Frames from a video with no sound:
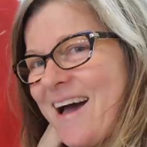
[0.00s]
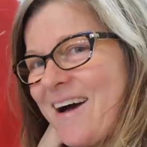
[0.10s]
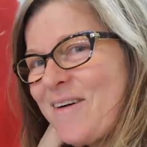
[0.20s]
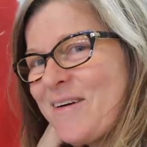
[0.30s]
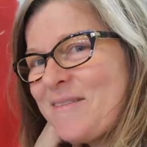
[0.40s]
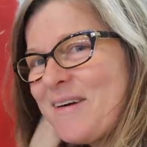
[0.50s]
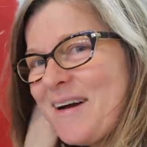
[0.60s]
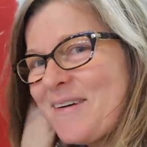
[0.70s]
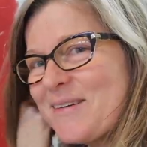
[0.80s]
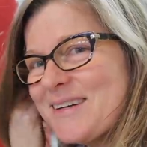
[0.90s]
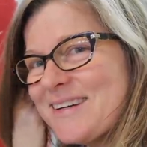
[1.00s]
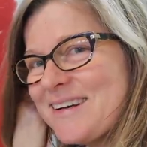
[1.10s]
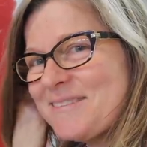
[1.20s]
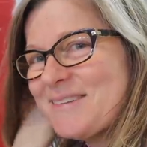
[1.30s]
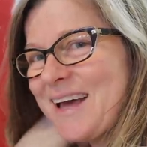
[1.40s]
How am I old
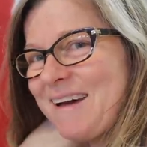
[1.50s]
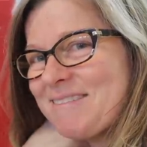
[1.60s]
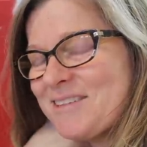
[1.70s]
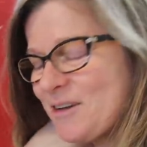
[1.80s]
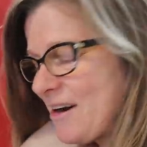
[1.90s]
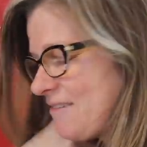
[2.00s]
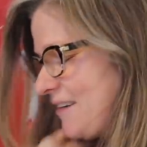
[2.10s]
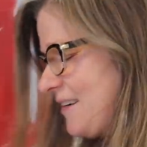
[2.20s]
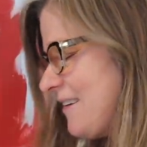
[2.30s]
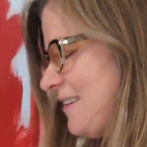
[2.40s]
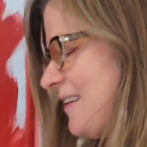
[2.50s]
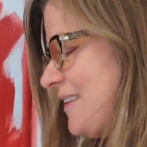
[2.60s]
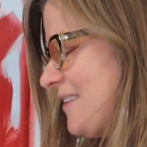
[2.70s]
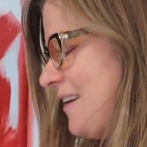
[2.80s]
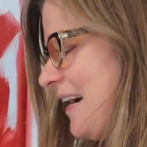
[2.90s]
enough to have a driver?
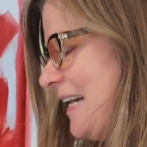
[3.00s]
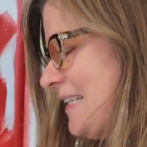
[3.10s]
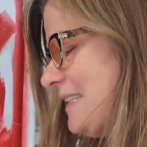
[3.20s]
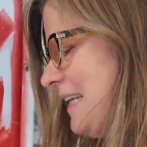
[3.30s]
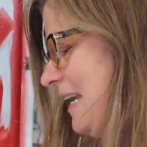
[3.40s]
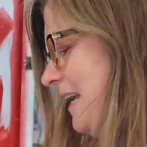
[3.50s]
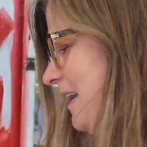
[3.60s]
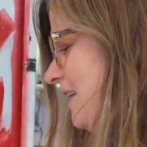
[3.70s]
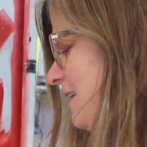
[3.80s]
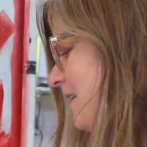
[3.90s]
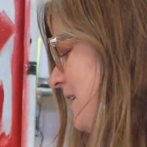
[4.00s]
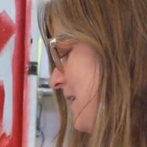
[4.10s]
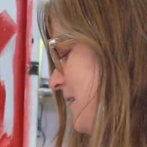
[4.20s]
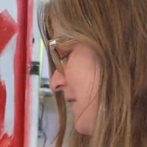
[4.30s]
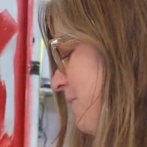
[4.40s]
That's crazy.
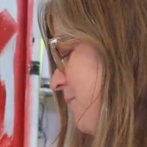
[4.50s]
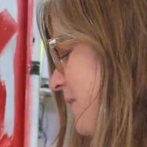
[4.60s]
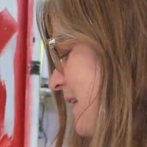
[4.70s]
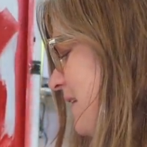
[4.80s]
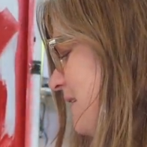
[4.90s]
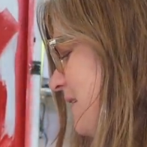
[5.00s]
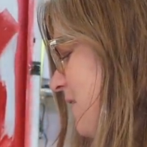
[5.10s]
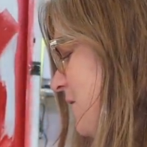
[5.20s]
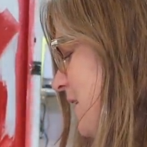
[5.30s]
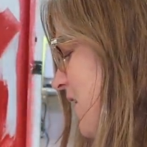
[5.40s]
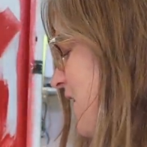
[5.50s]
Gone to